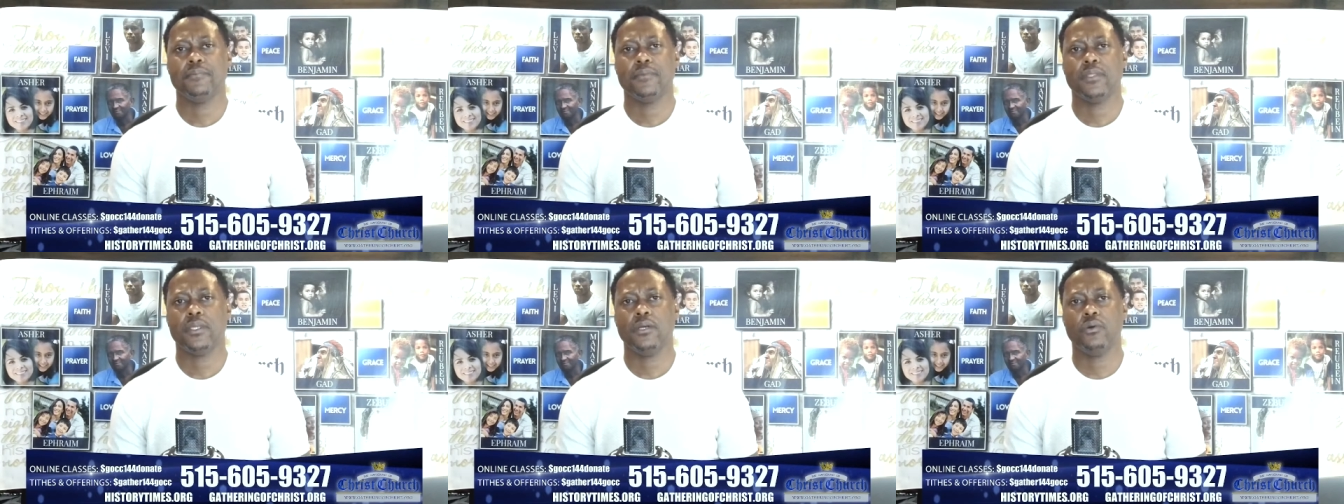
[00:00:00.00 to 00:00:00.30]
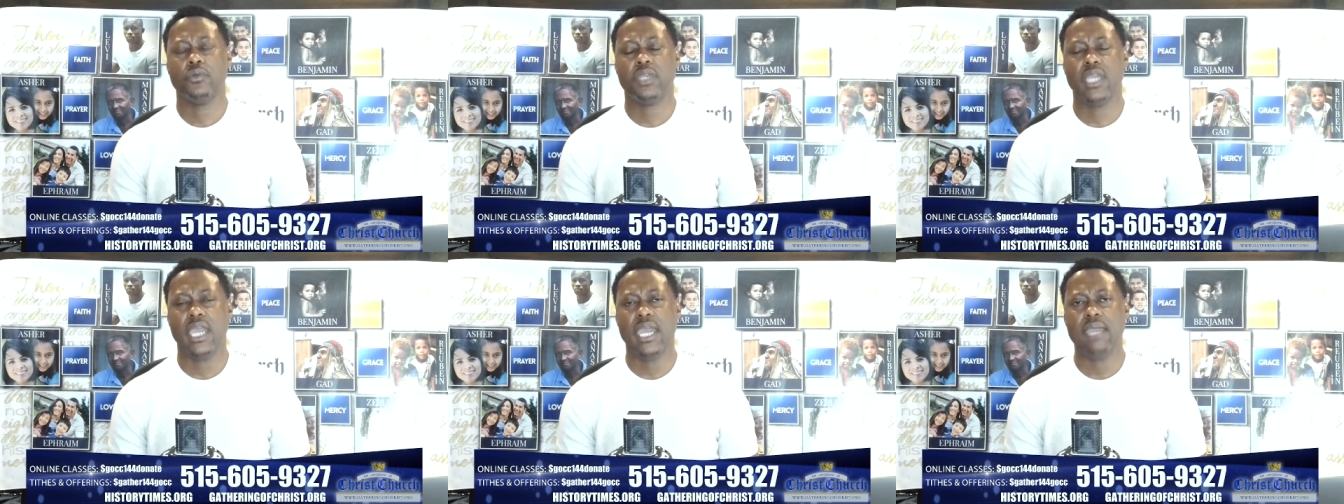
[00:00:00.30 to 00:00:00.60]

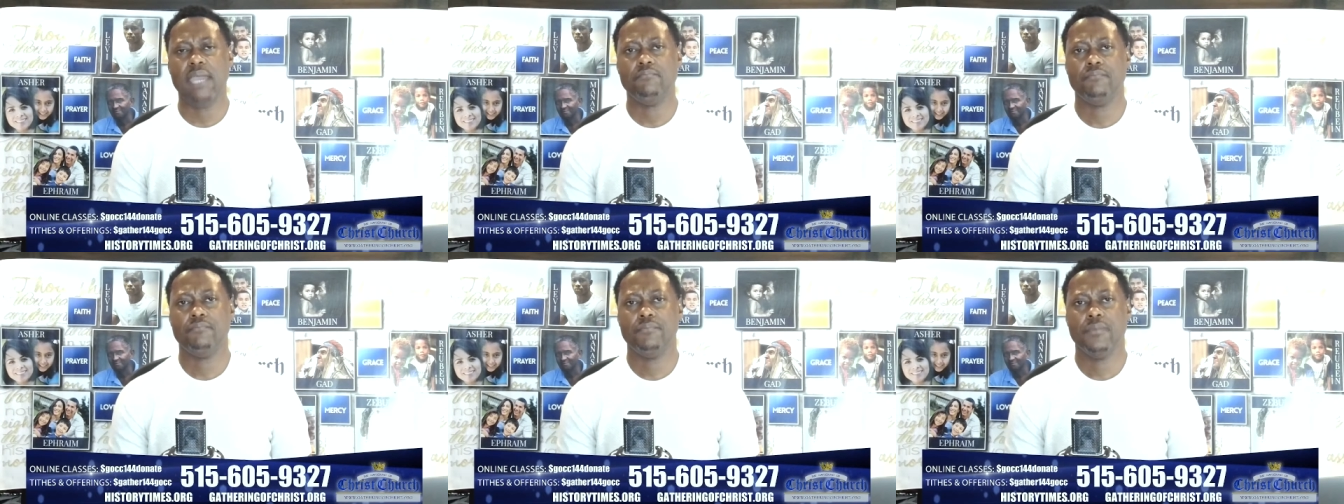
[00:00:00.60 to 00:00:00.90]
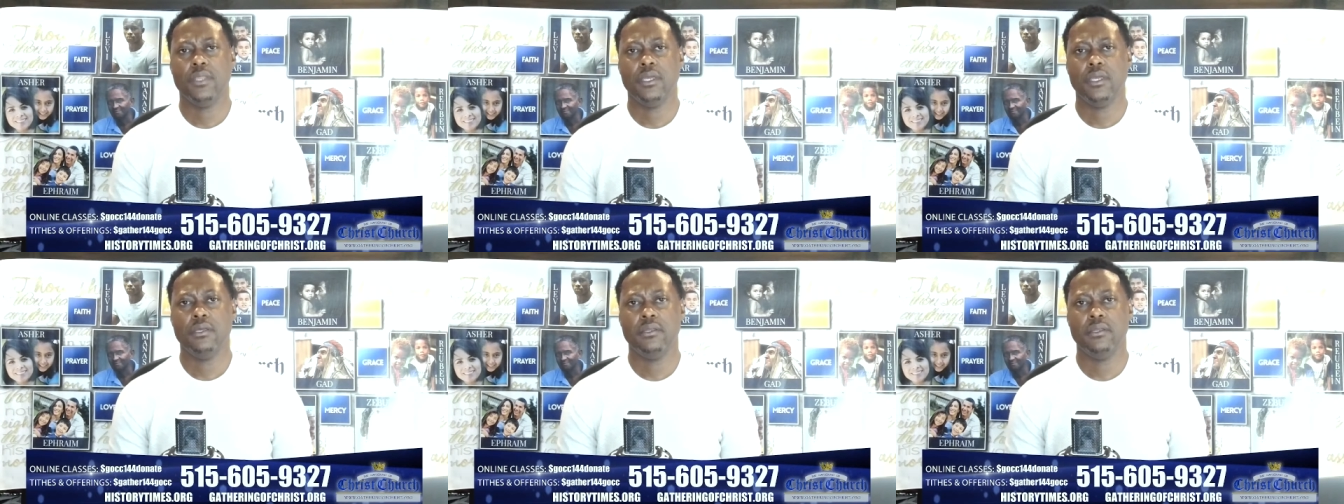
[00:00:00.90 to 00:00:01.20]
Okay?
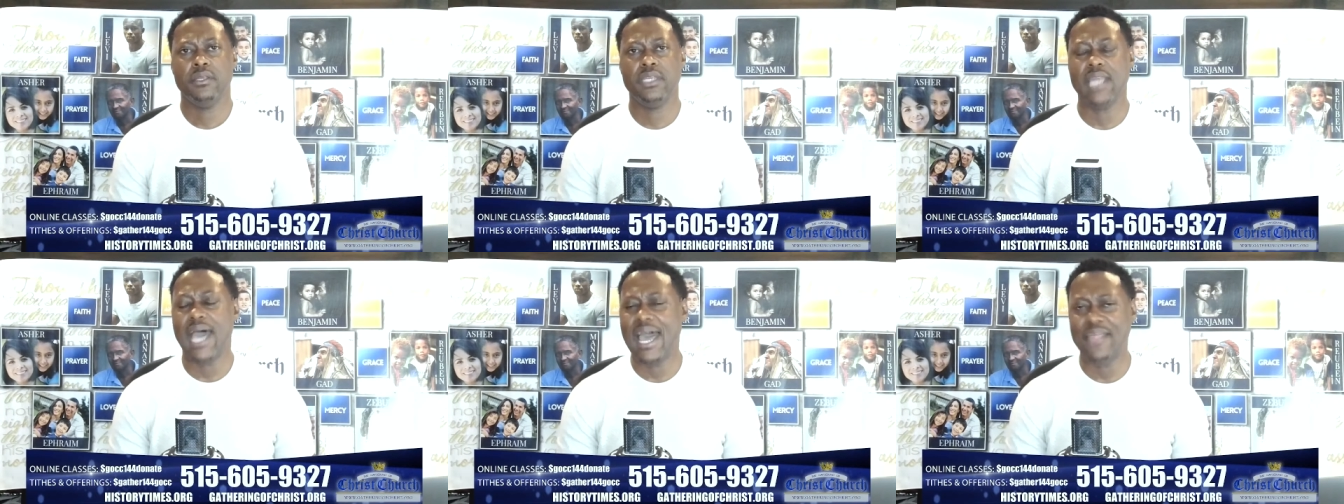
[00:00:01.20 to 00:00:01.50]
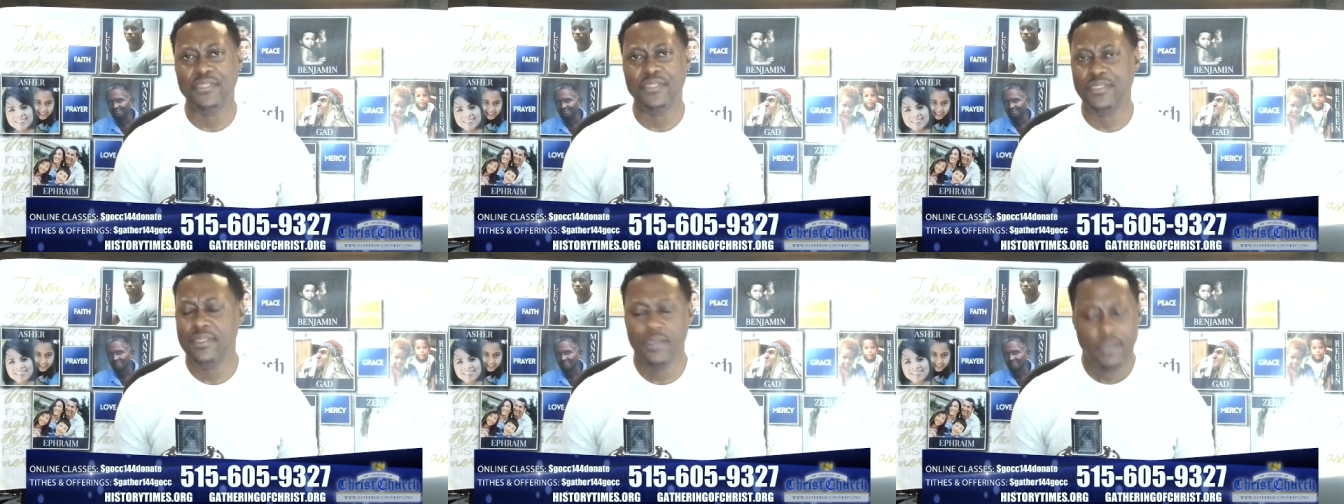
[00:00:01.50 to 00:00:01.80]
Not
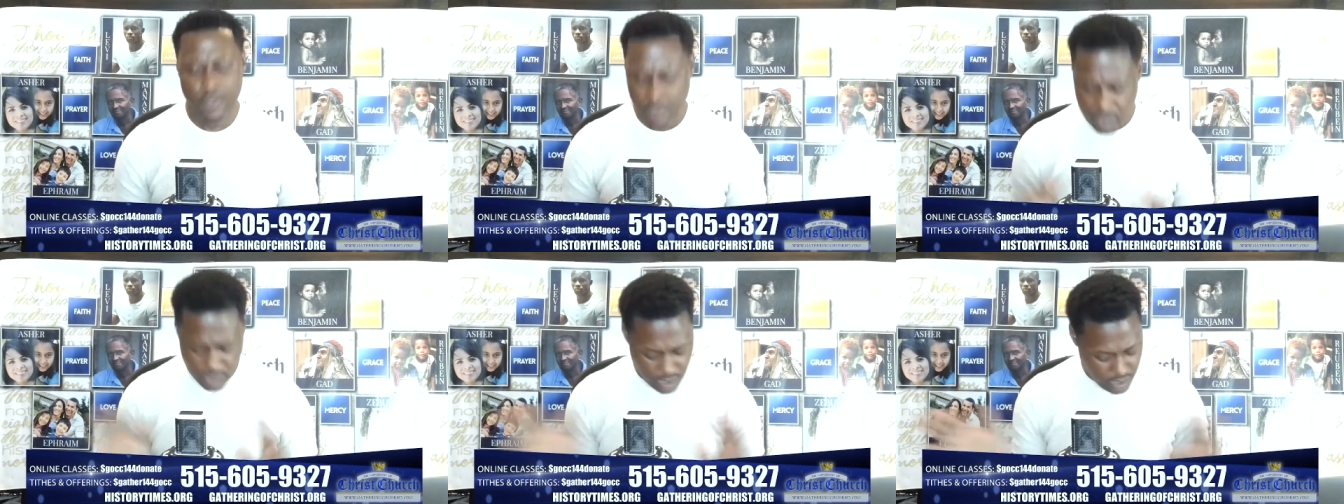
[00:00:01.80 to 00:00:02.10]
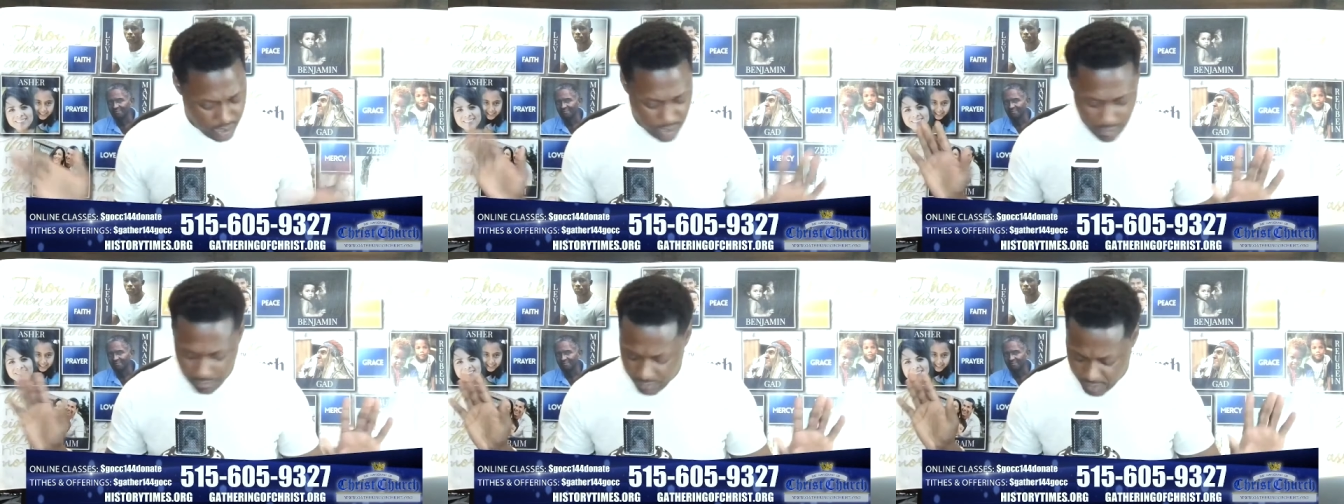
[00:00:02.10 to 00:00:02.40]

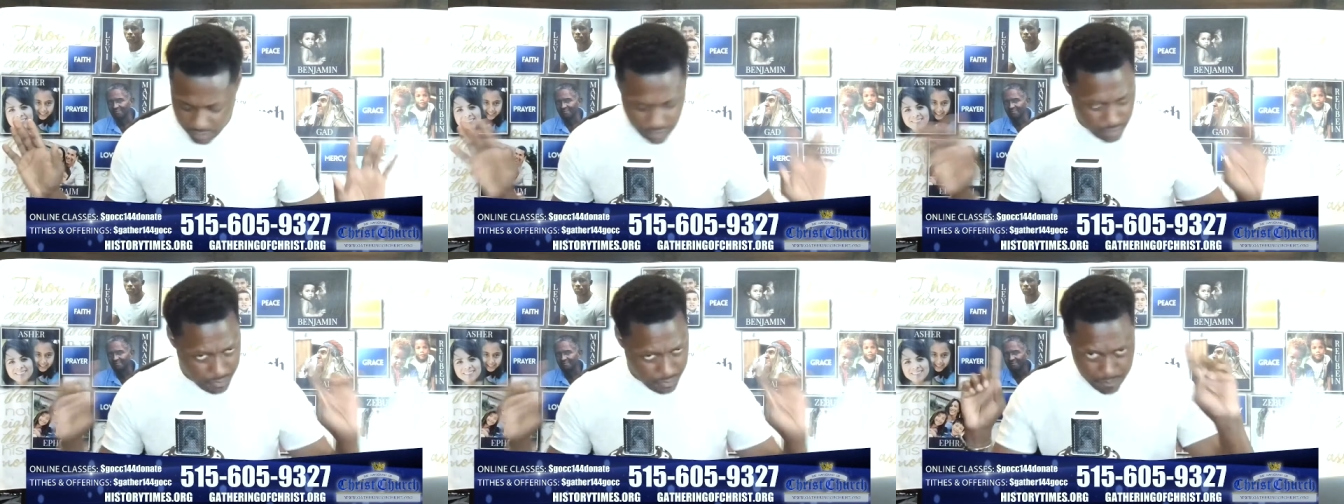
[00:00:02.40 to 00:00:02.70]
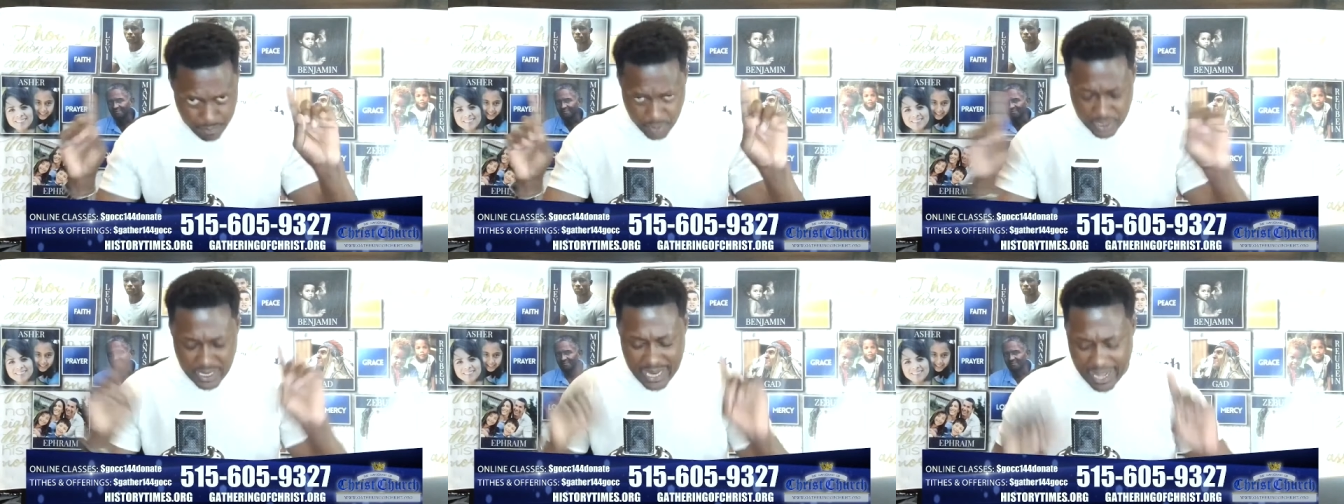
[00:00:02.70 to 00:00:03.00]
let me
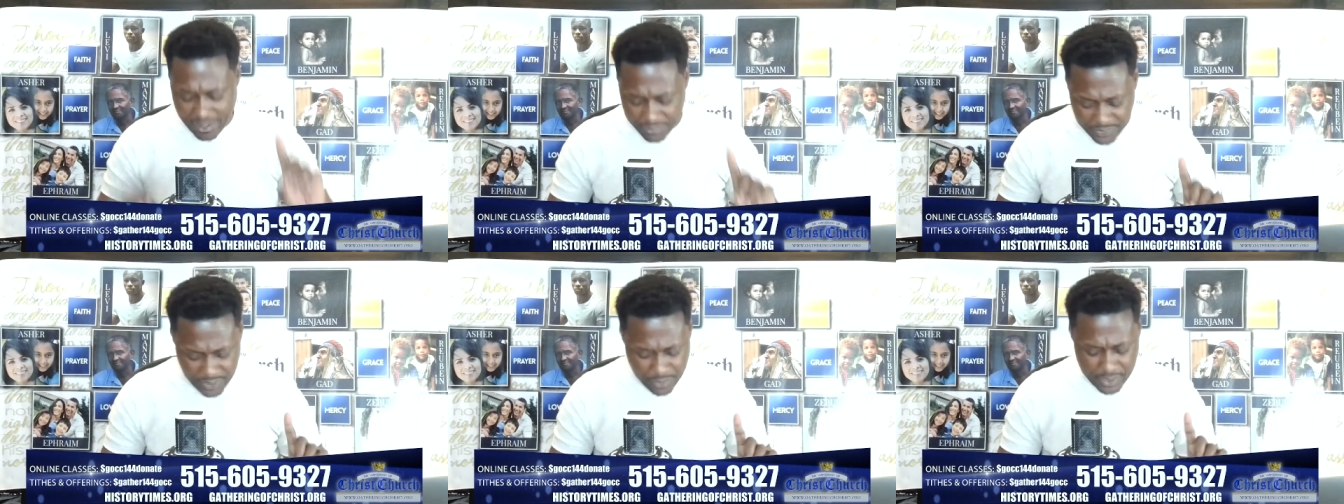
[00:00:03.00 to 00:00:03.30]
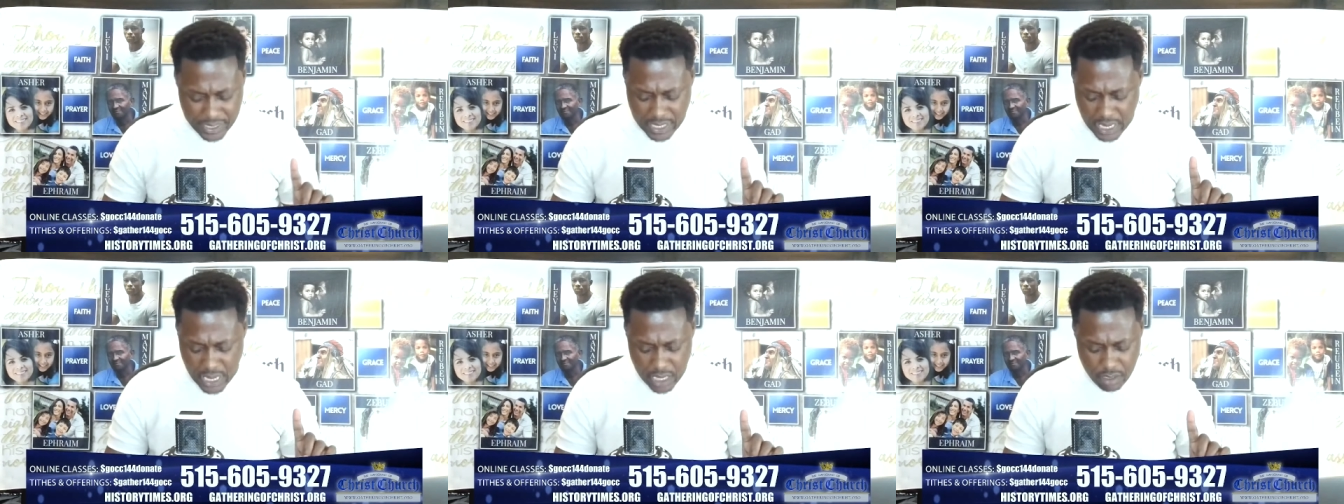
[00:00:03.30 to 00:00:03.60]
put it out there
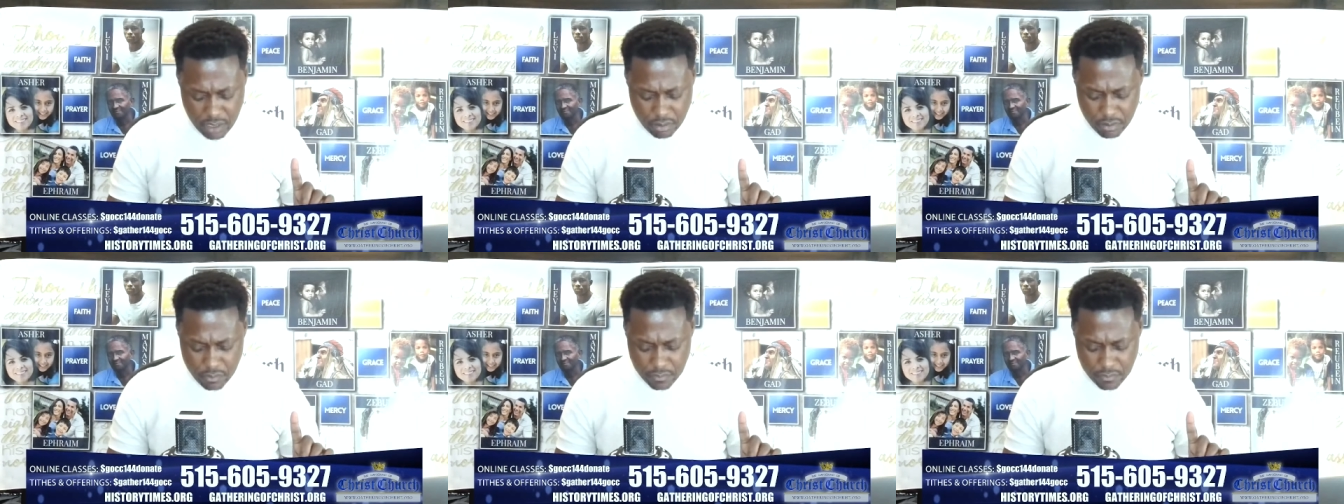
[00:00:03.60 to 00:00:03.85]
again.